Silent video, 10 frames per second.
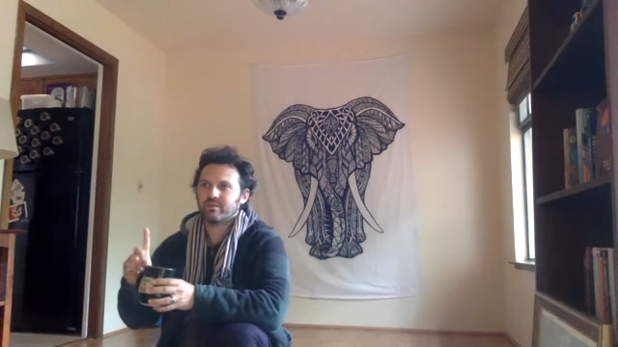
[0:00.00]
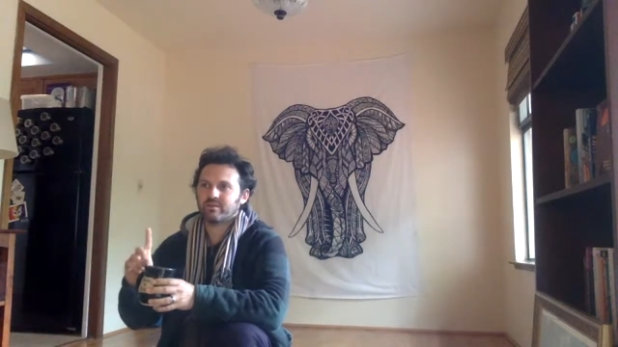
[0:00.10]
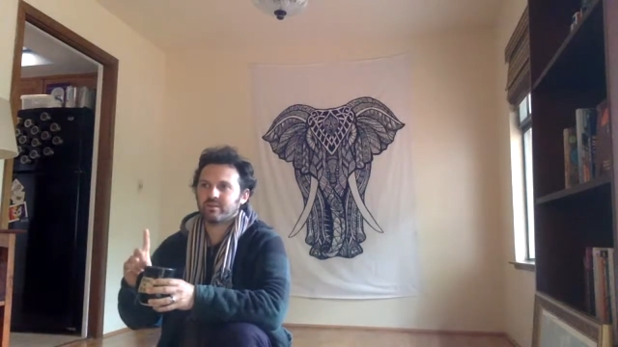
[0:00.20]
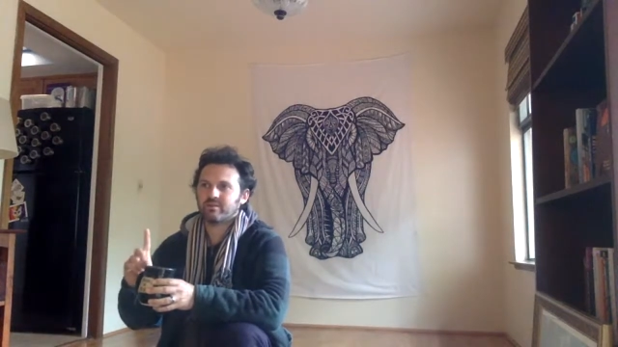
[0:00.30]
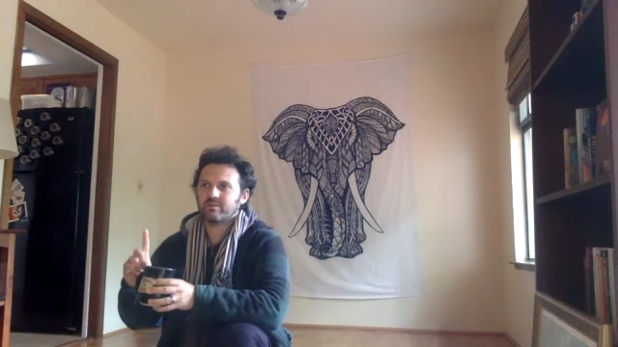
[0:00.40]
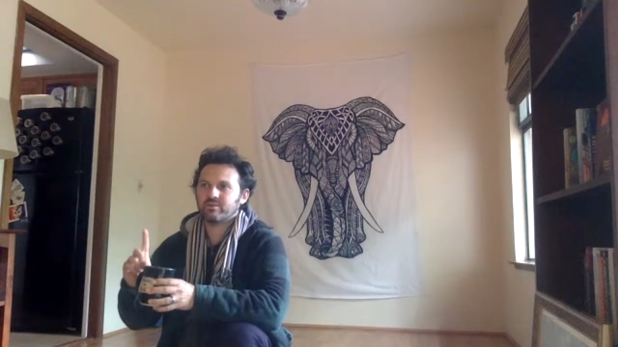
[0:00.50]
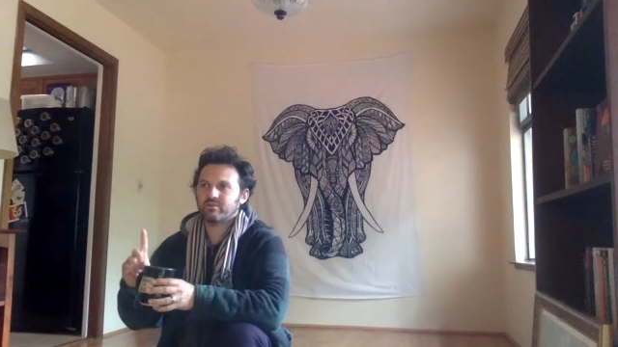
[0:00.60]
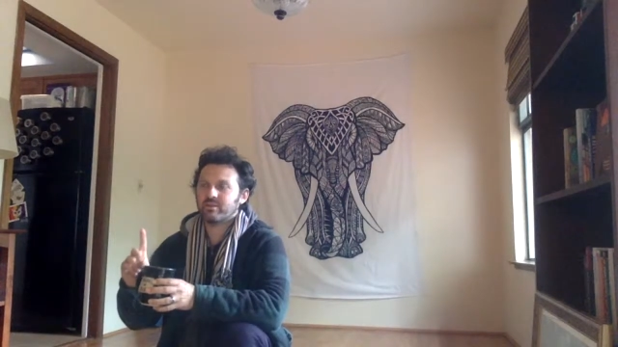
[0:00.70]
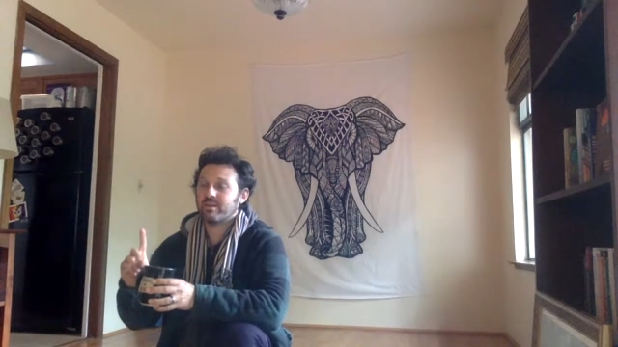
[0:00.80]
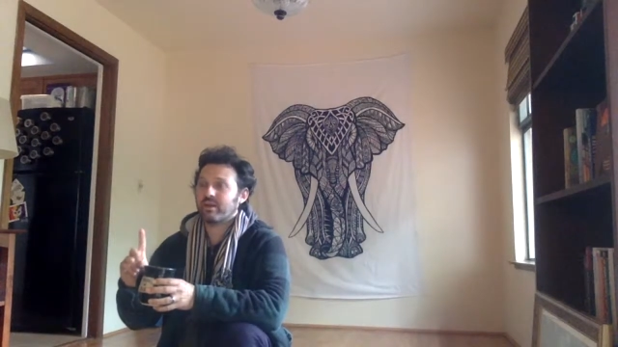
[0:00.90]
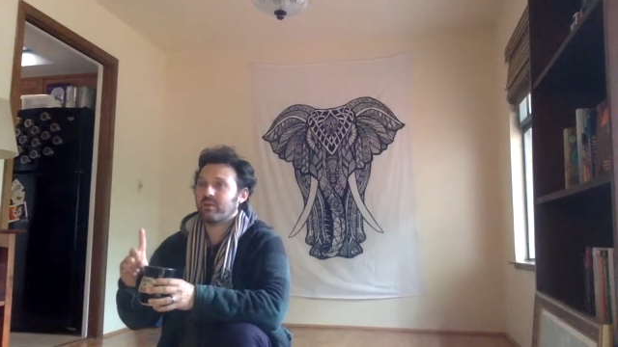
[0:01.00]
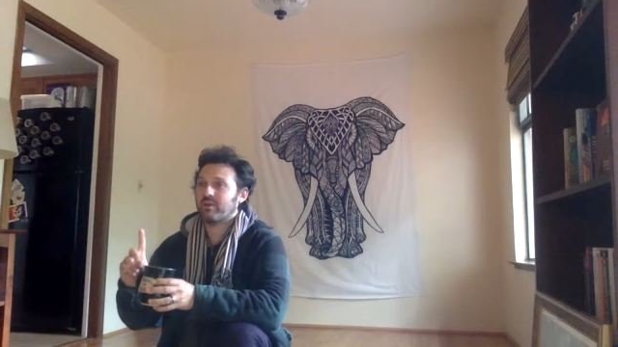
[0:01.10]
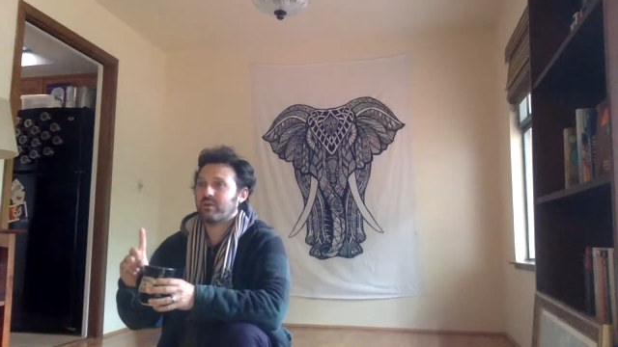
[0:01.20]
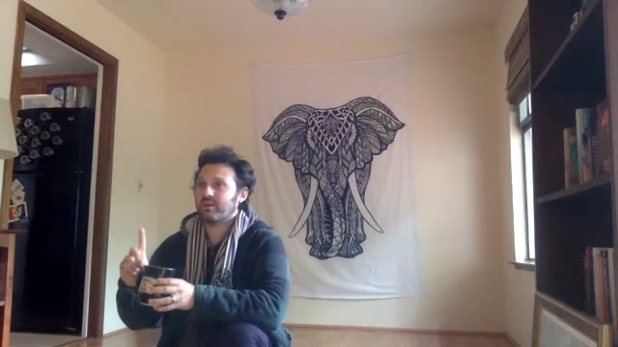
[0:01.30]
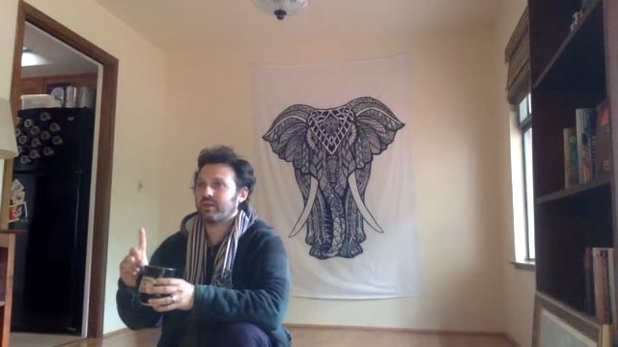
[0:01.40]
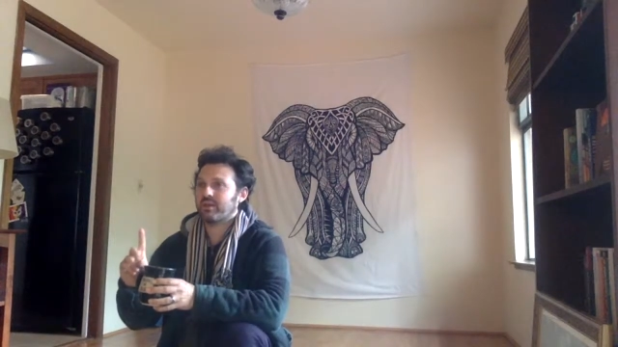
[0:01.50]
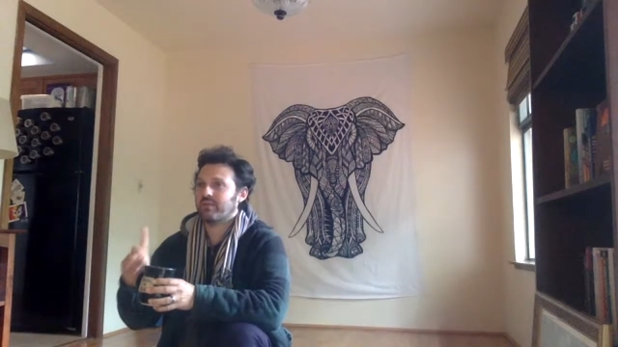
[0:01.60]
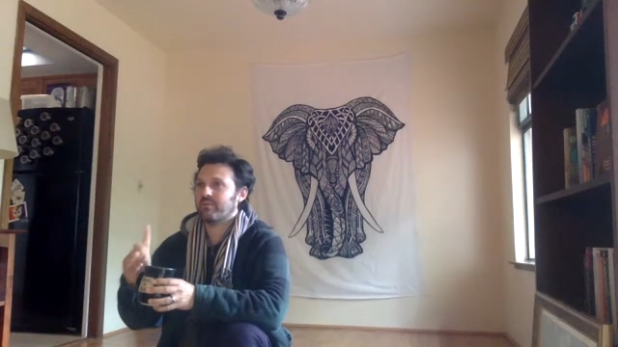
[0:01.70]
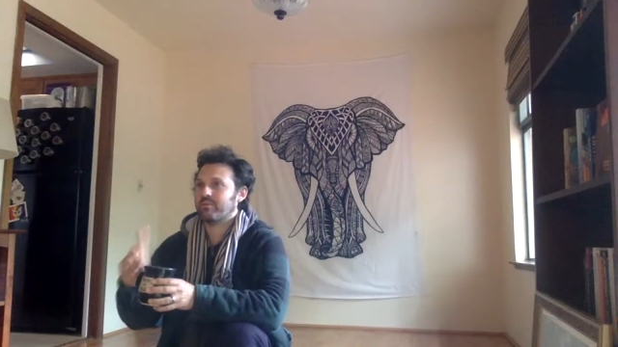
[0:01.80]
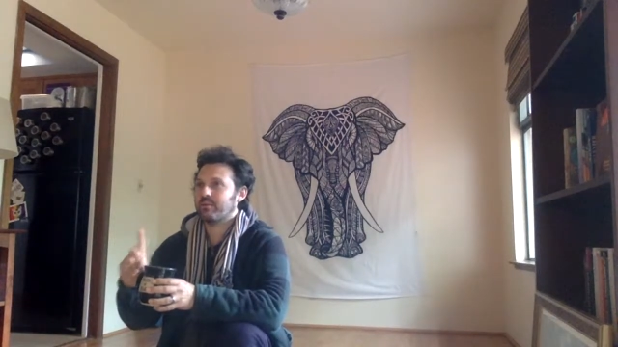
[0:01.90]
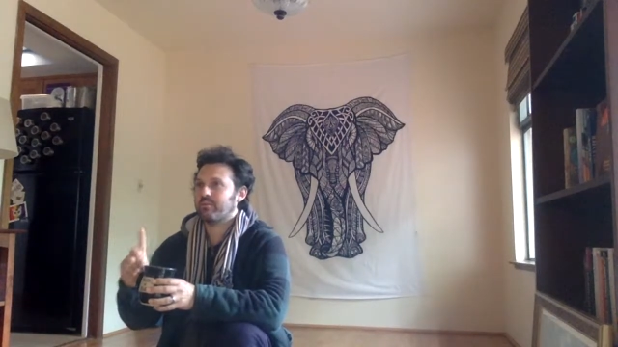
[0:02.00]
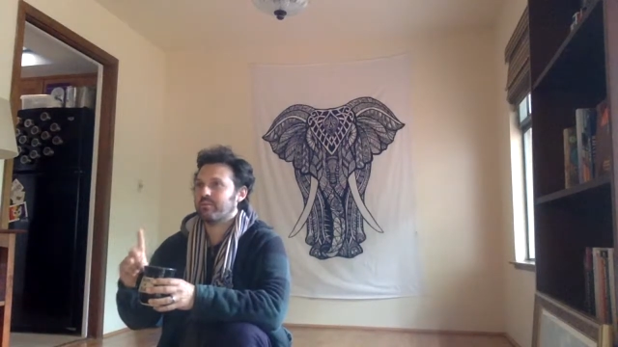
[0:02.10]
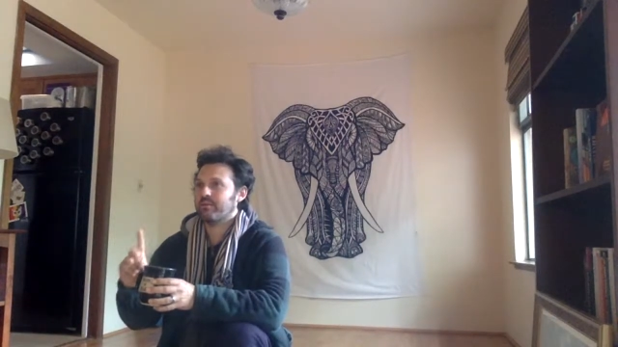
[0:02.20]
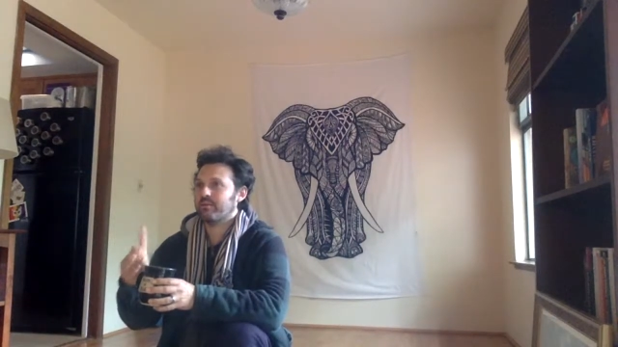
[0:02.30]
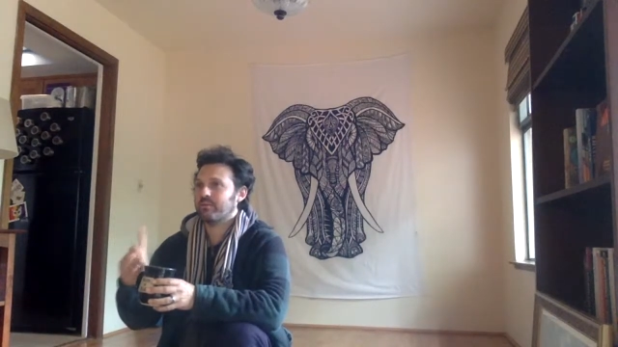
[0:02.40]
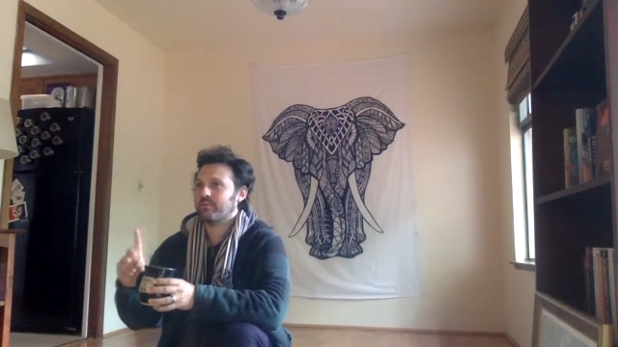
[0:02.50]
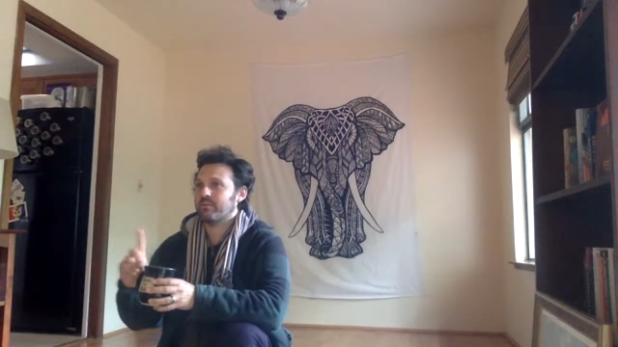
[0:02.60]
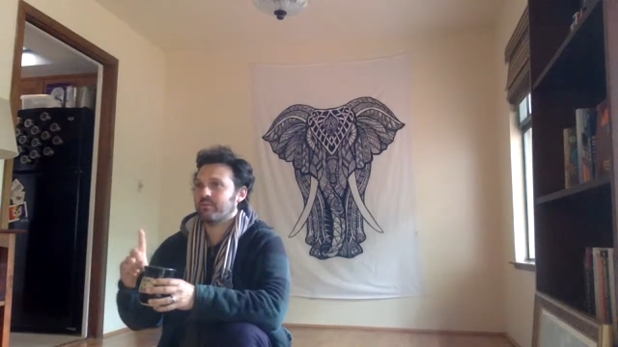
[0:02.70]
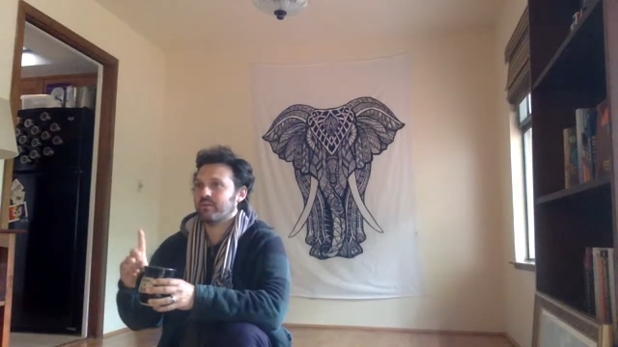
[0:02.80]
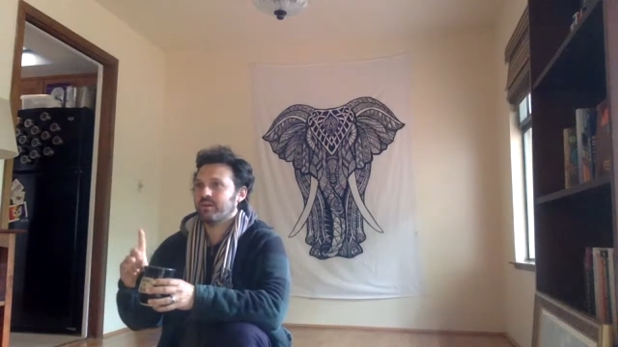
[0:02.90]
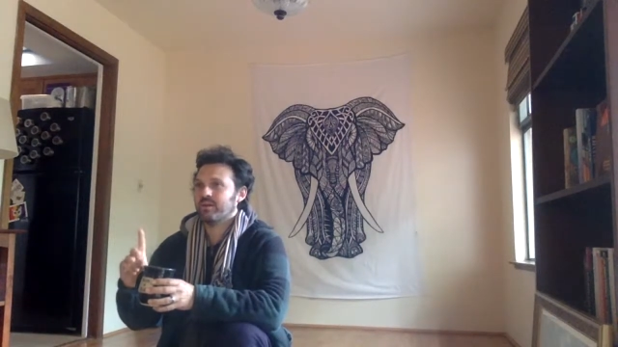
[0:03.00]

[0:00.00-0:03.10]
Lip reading: Can you enjoy that one thing and remember it, and remember,